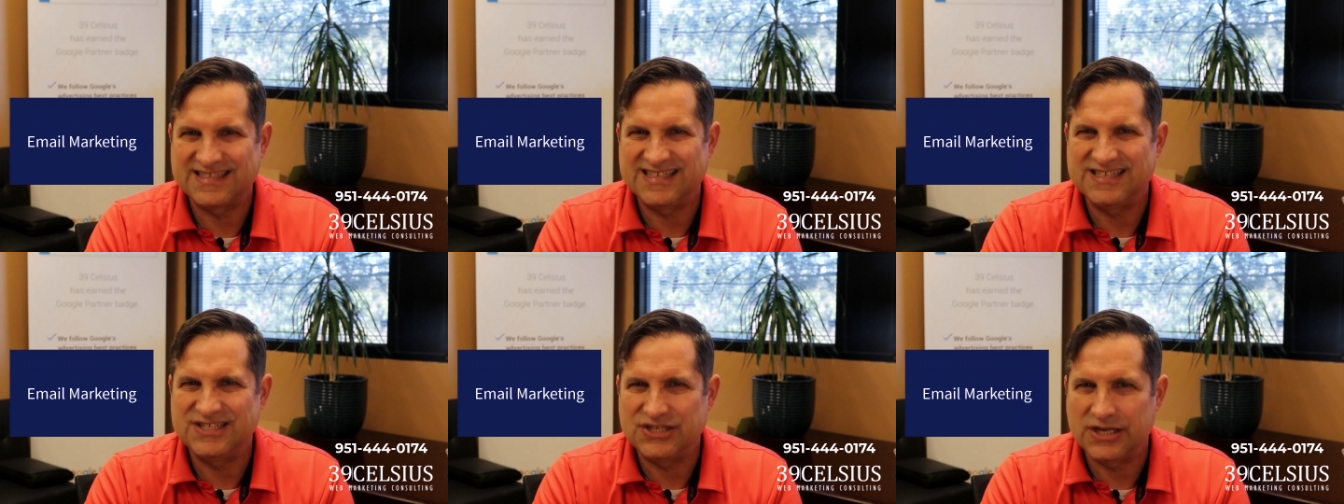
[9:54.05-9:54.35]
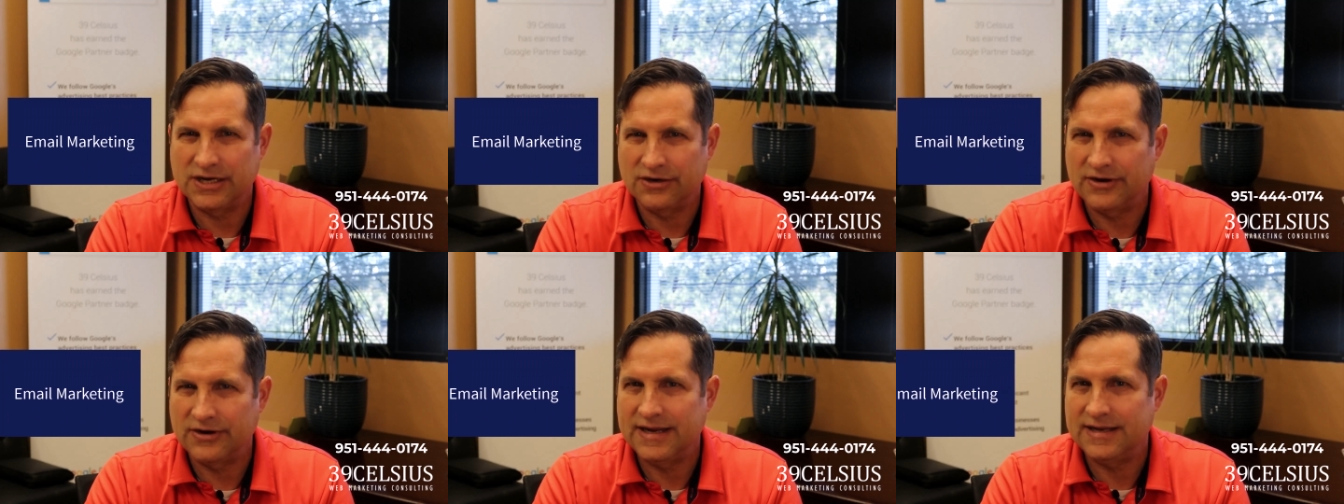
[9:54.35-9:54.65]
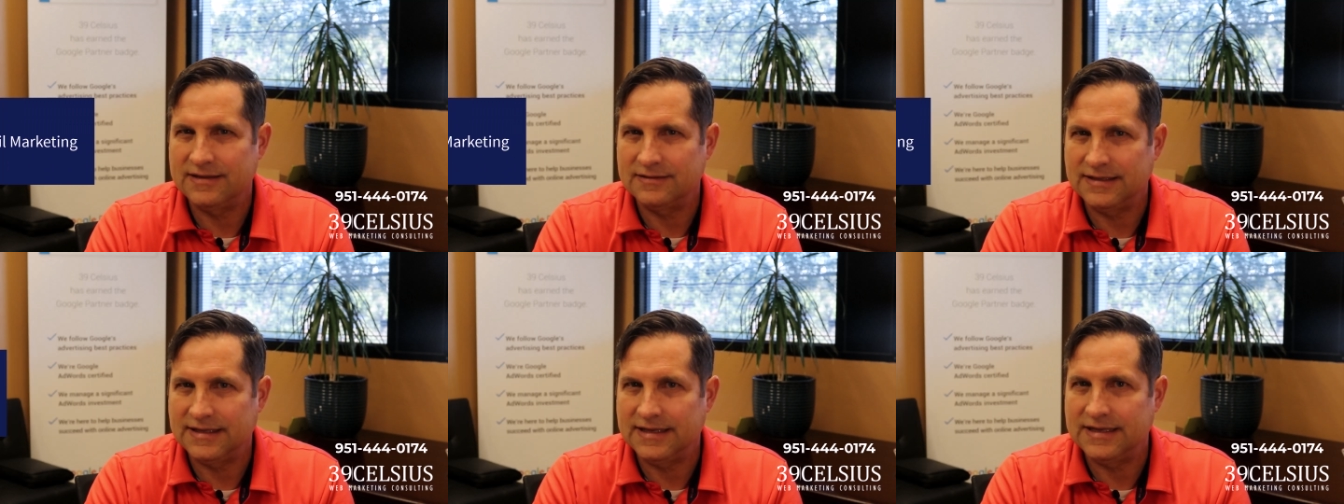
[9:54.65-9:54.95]
to
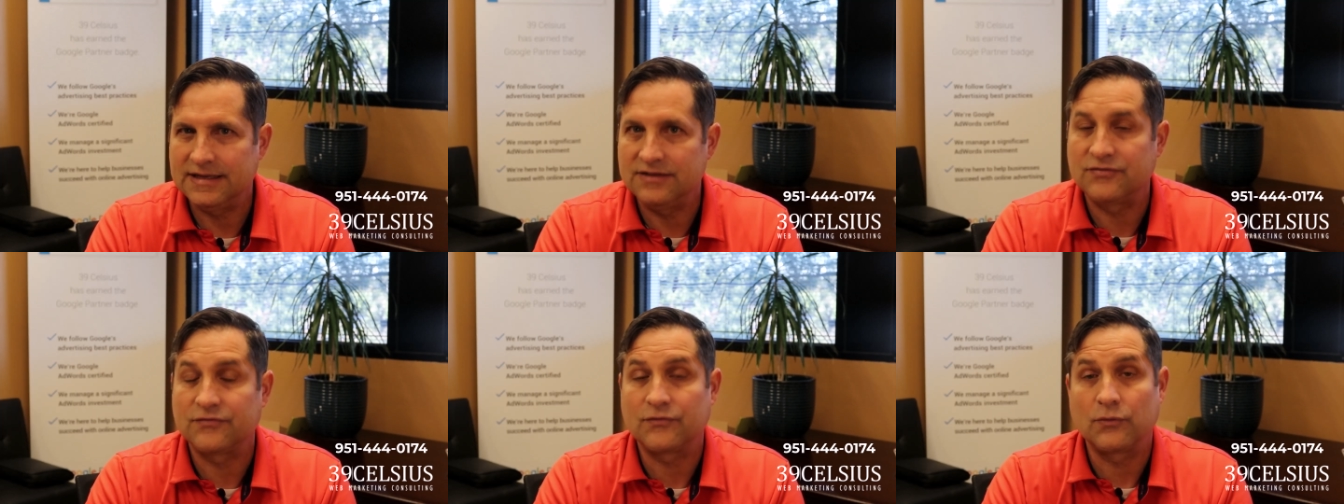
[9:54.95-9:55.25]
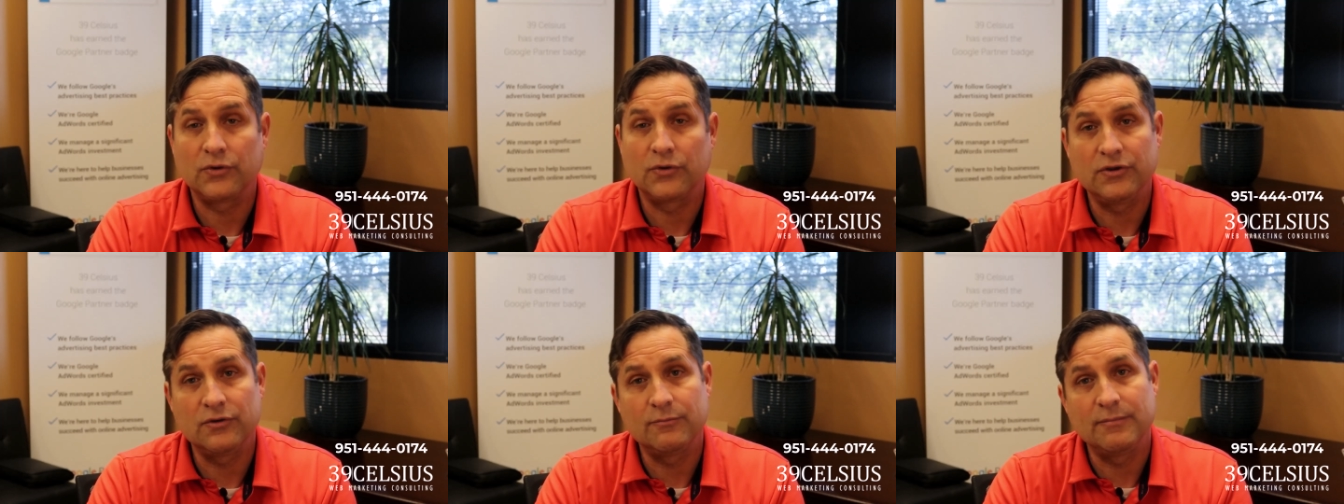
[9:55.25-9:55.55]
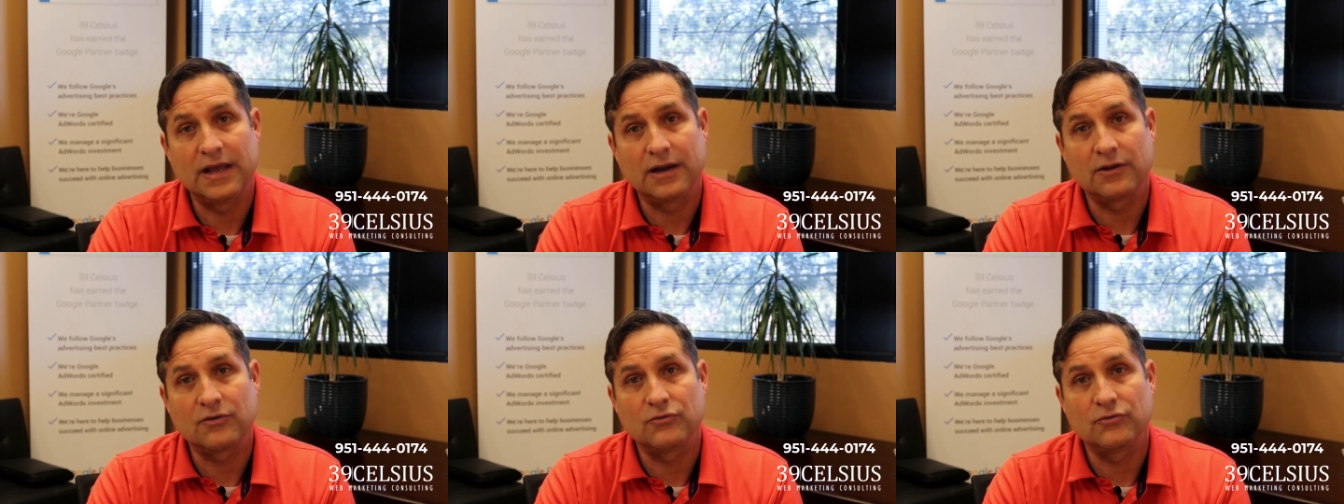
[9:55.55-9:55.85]
generate leads for your
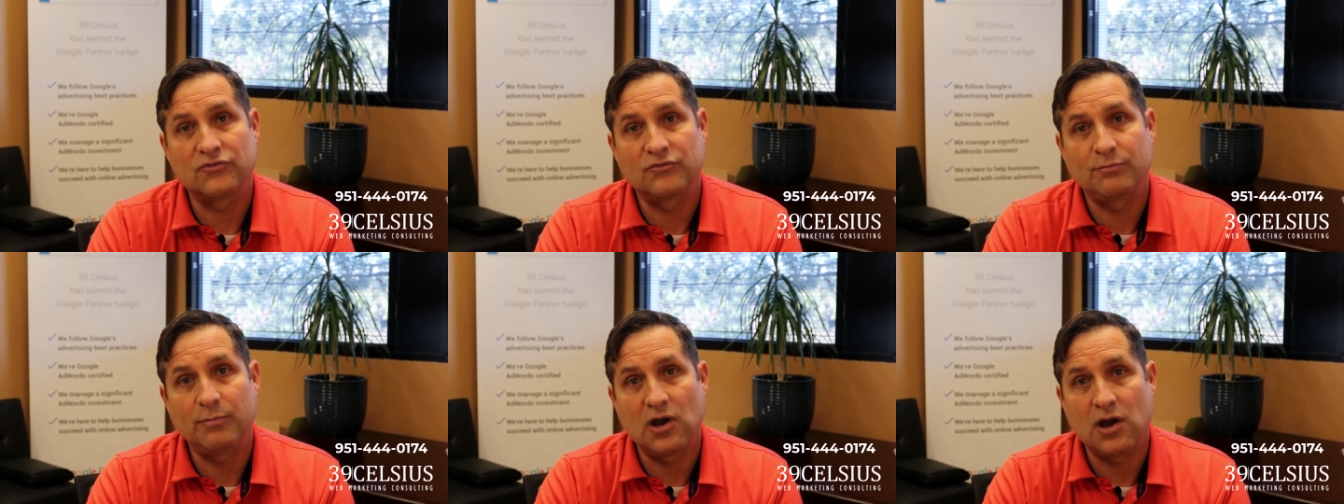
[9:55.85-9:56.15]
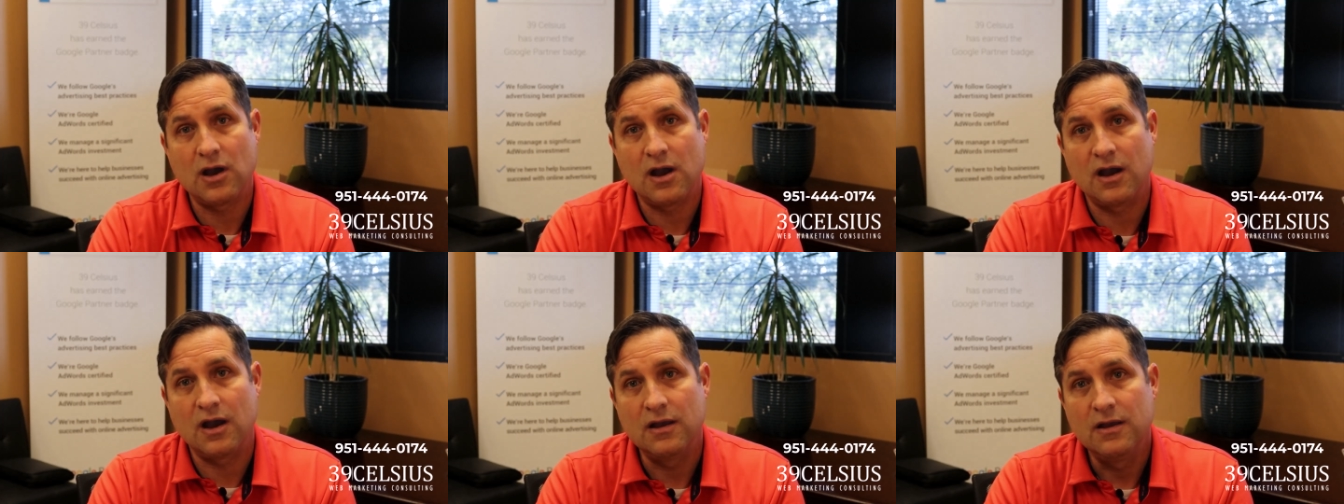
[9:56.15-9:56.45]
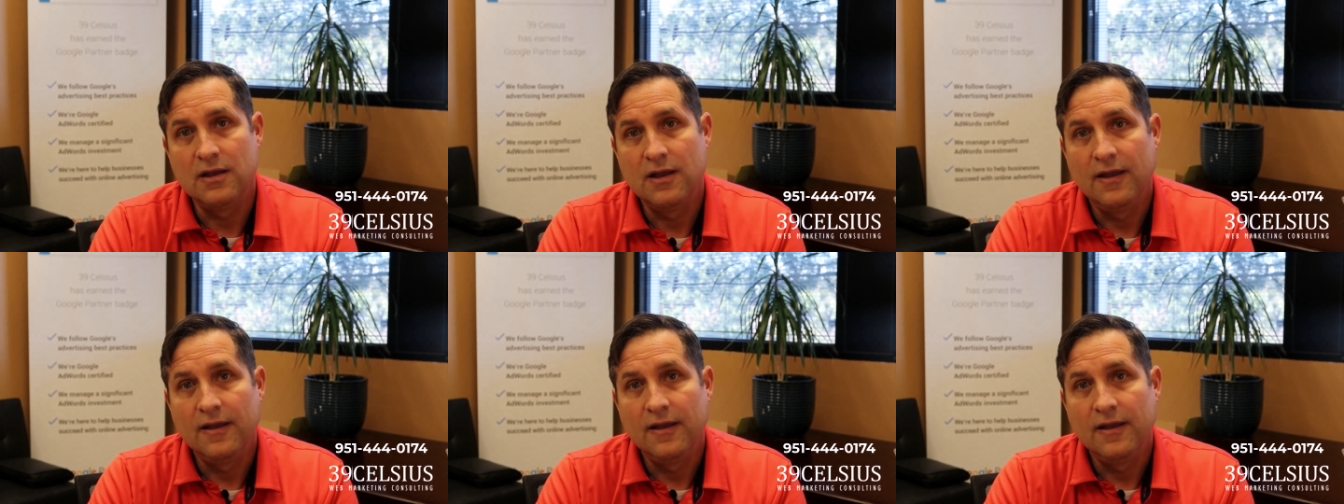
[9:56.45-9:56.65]
medical spa.